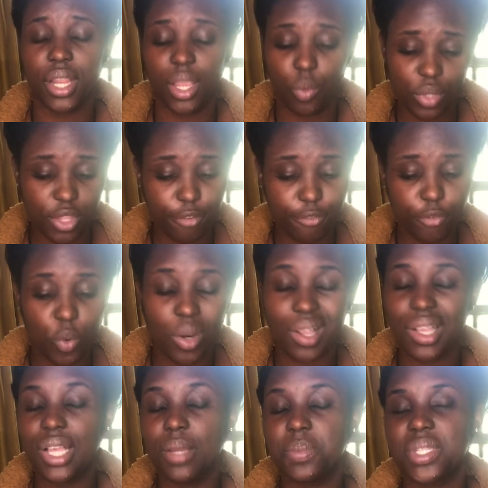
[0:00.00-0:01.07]
And with the Four of
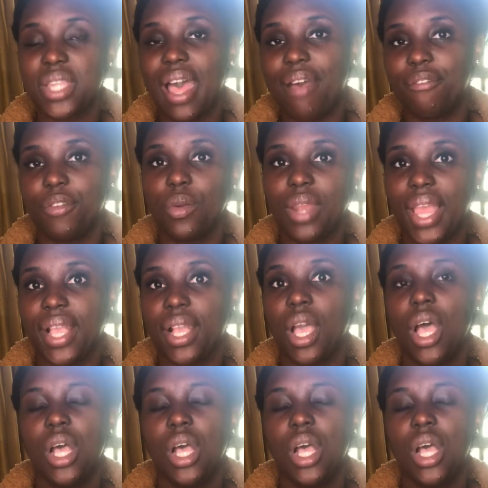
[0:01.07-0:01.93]
Cups, I feel like